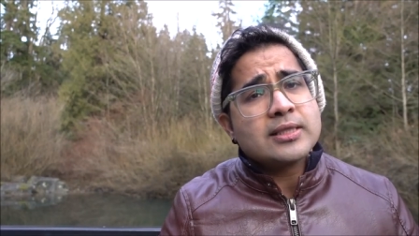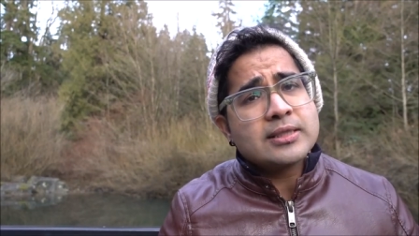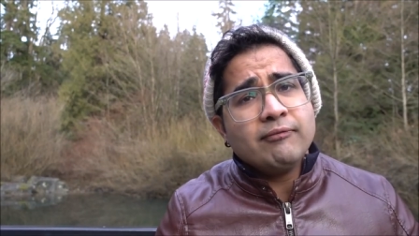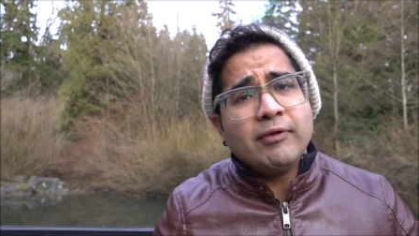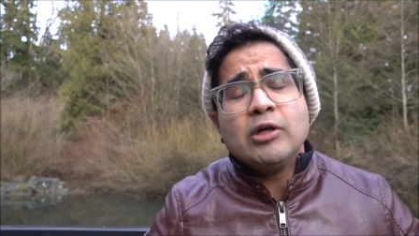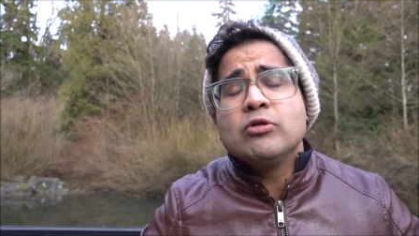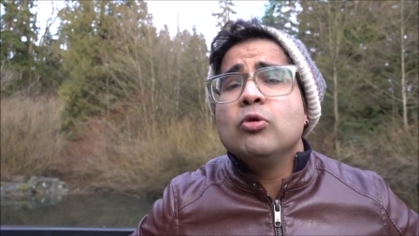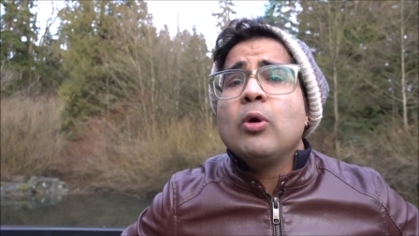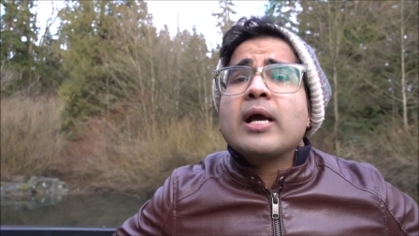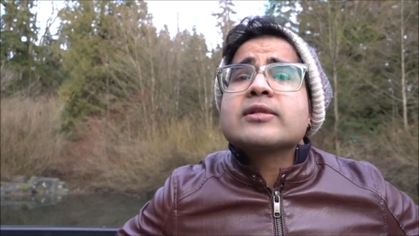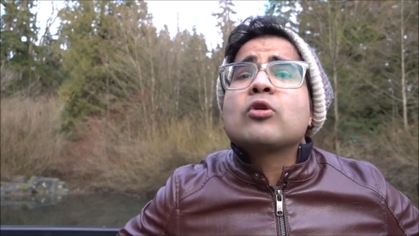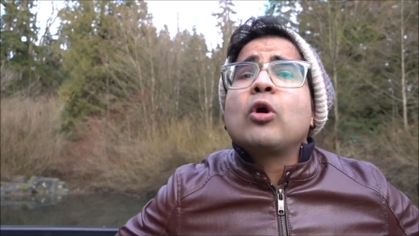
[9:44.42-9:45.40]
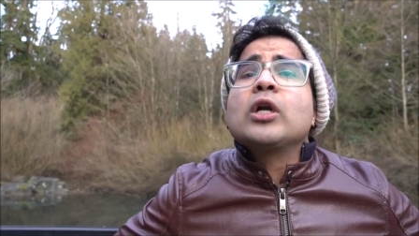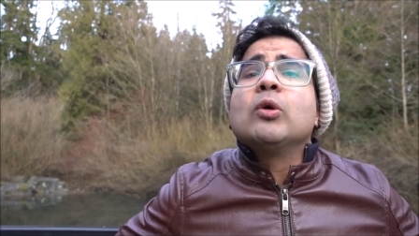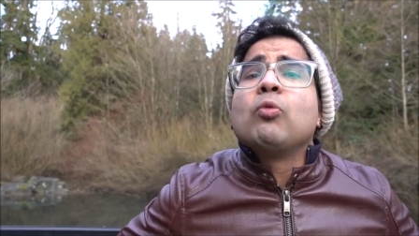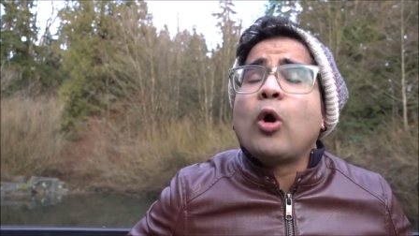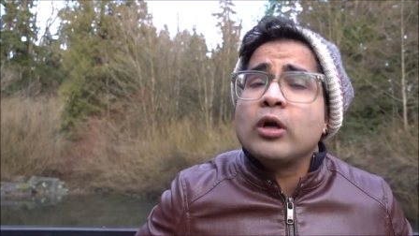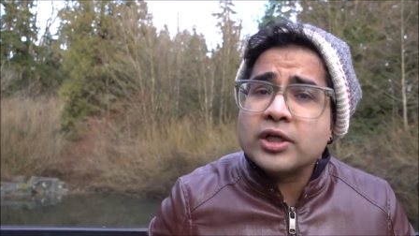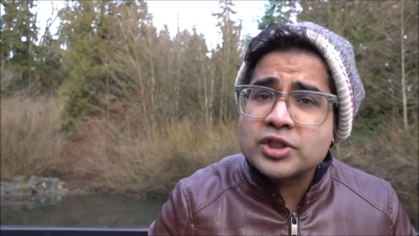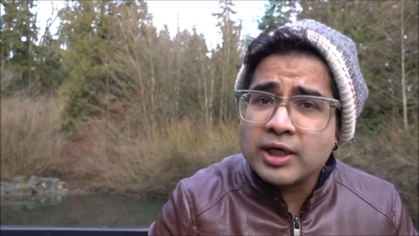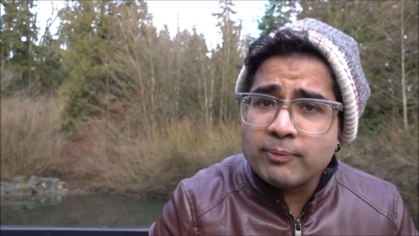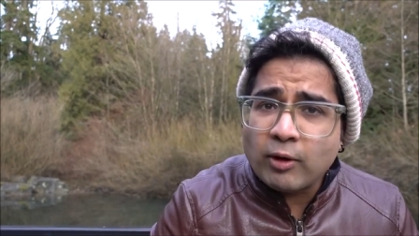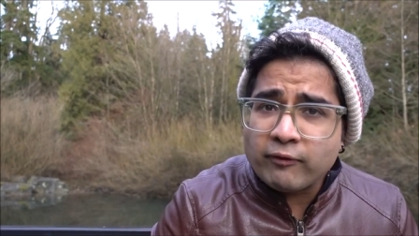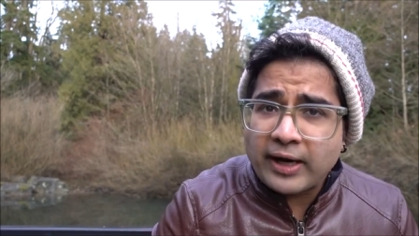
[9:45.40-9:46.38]
Someone who has got a water
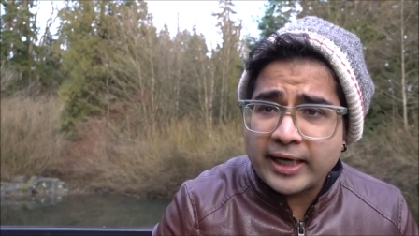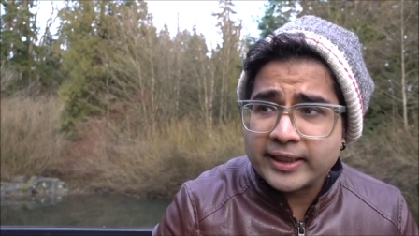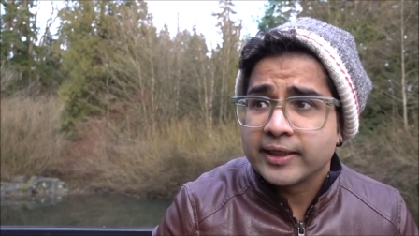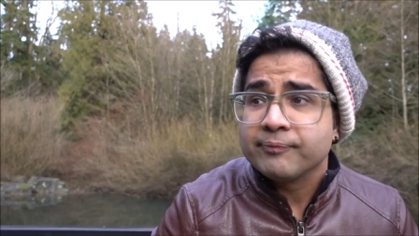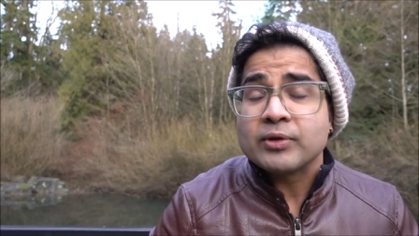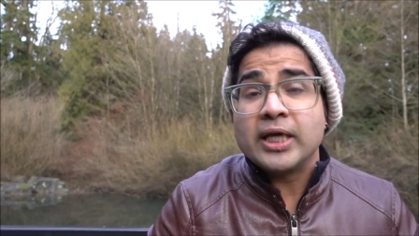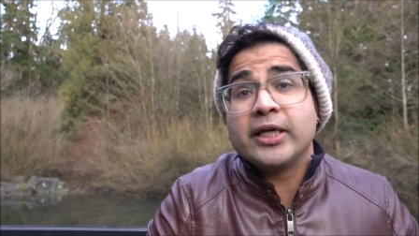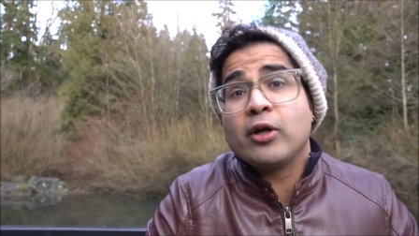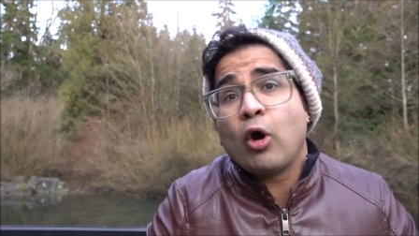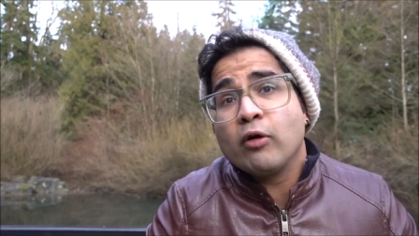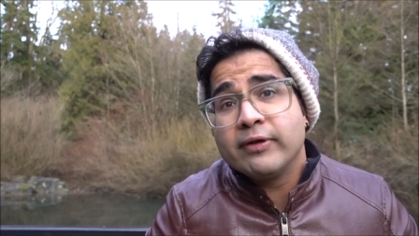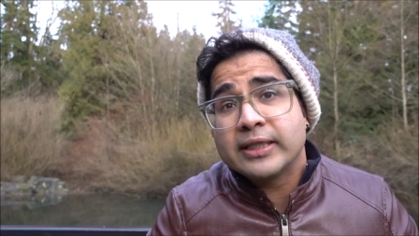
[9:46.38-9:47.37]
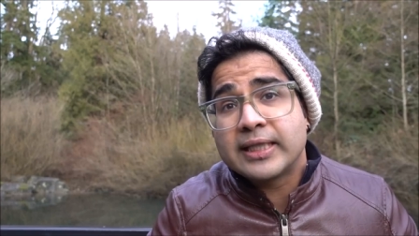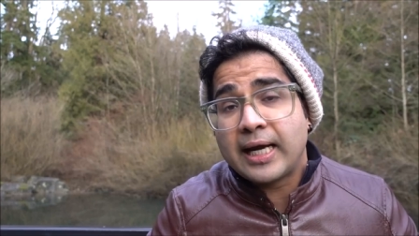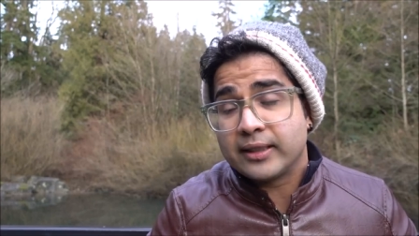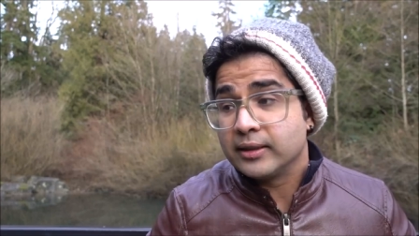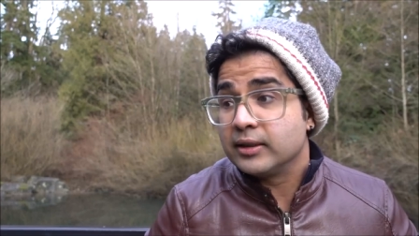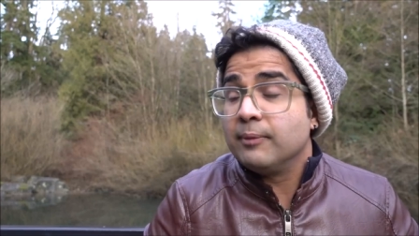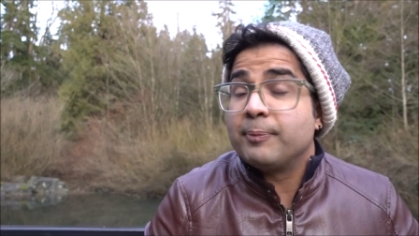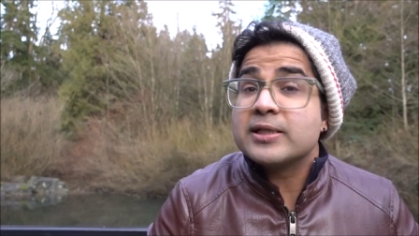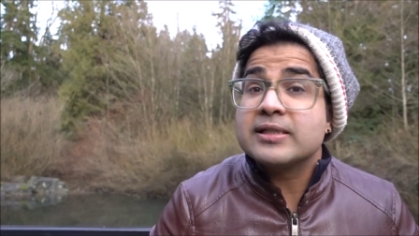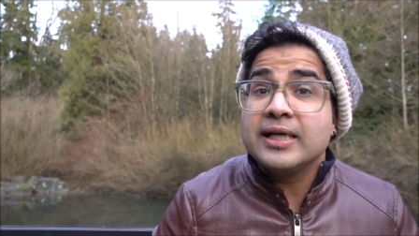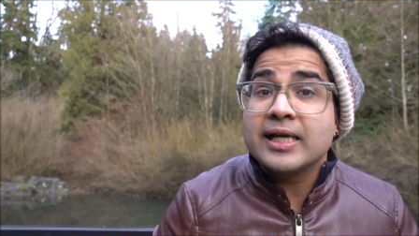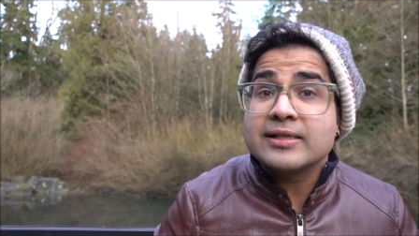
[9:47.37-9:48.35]
shape of hand, and along with that, the
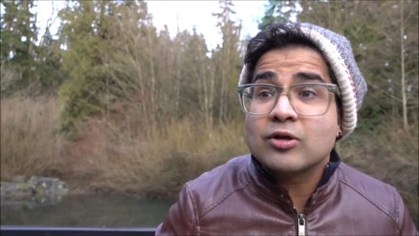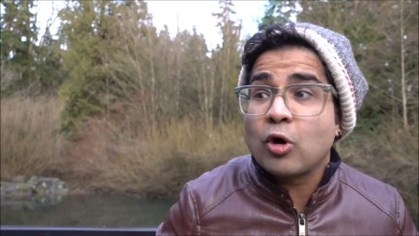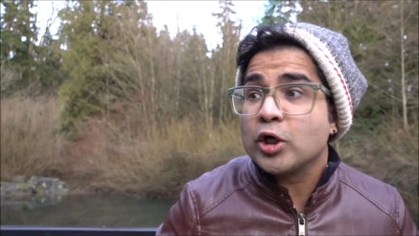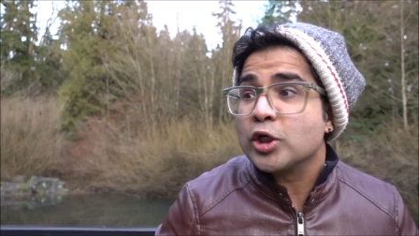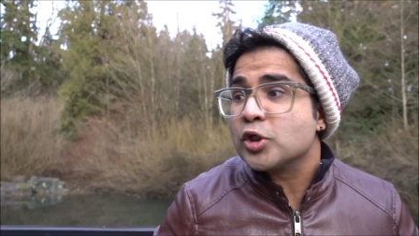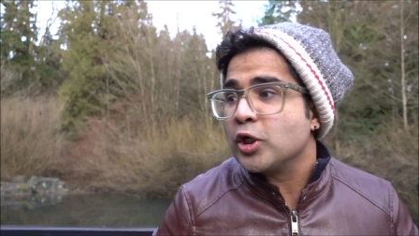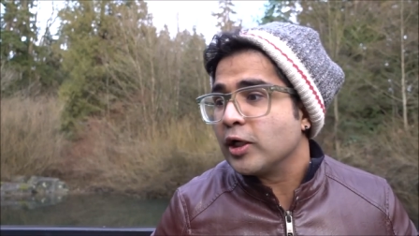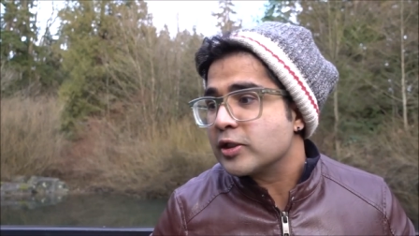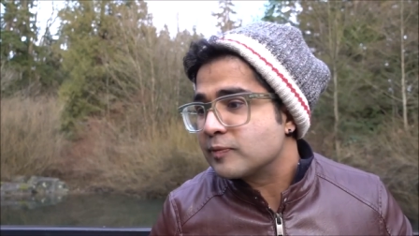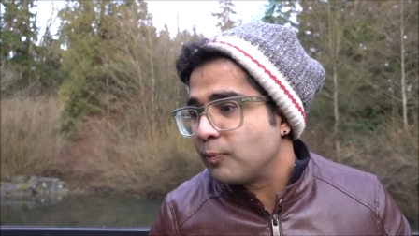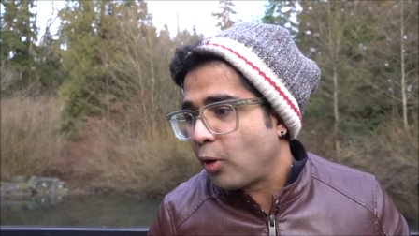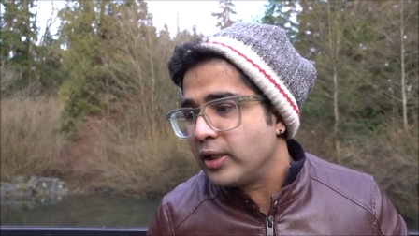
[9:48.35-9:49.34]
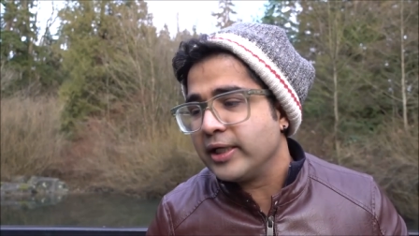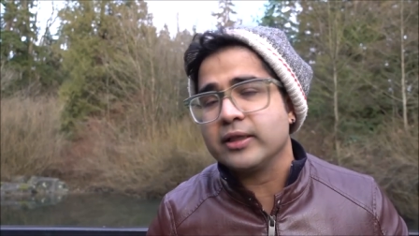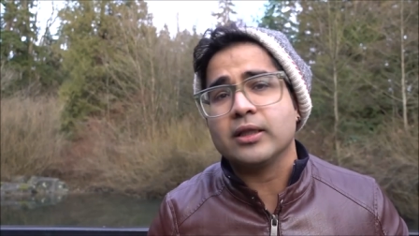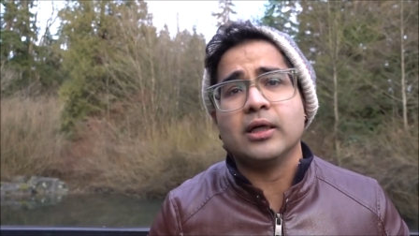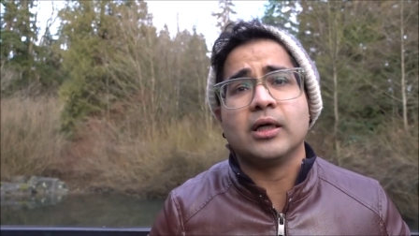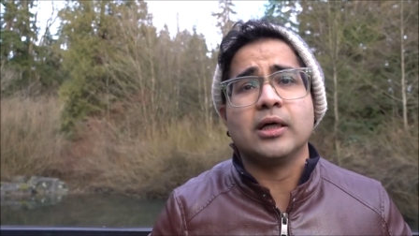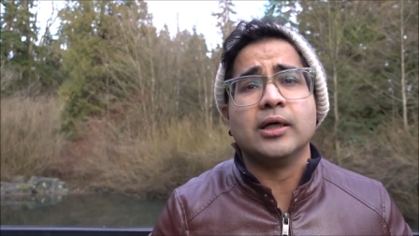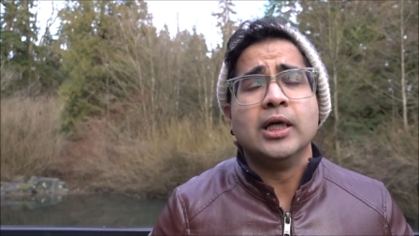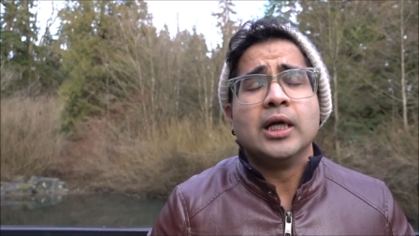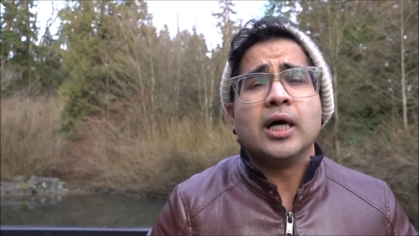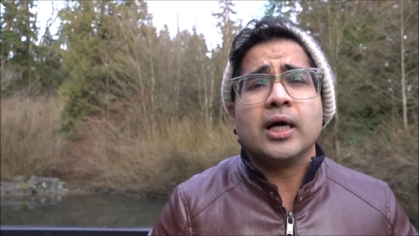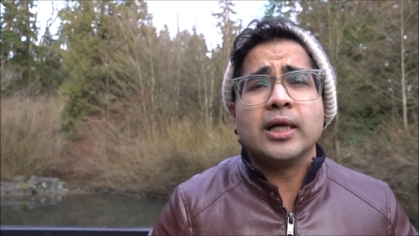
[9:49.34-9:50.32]
person has got a small
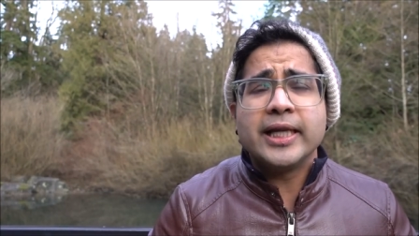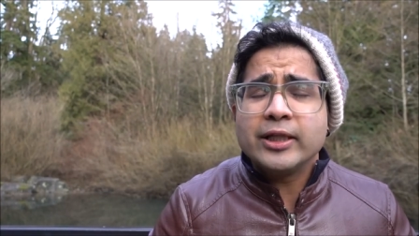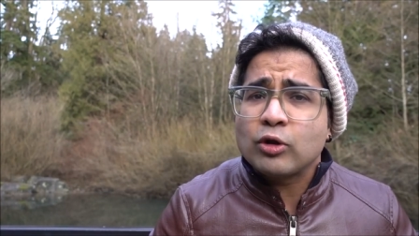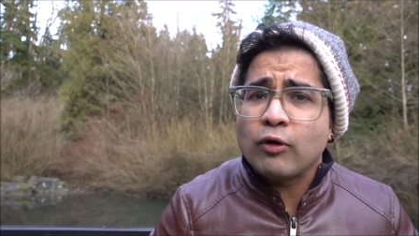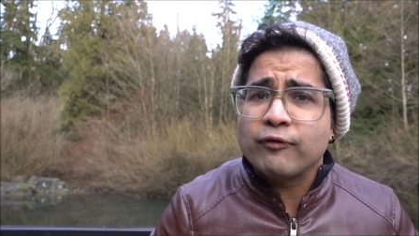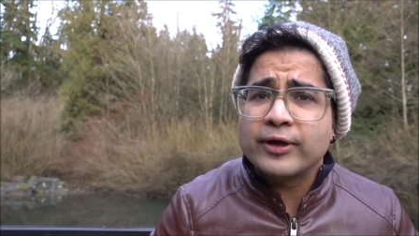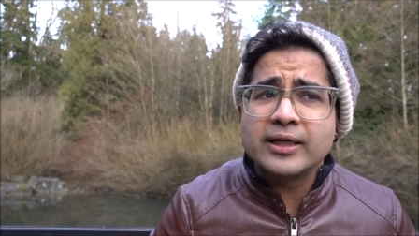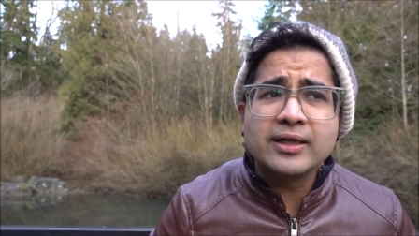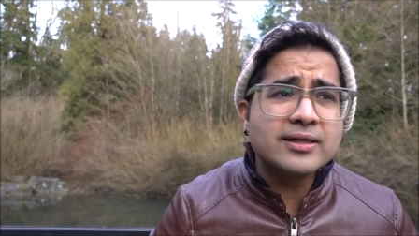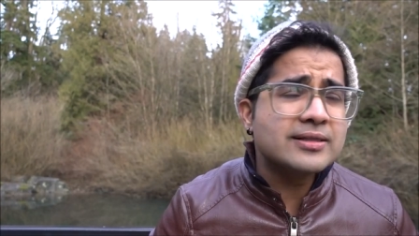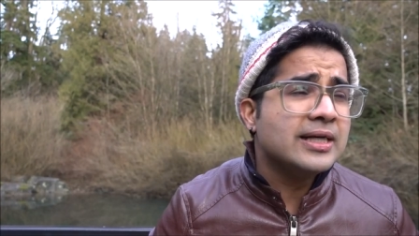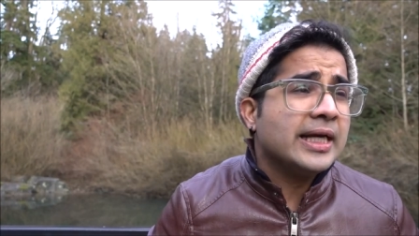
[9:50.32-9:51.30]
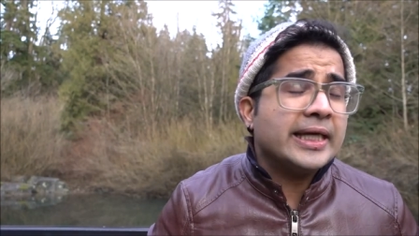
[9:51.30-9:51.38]
length of fingers.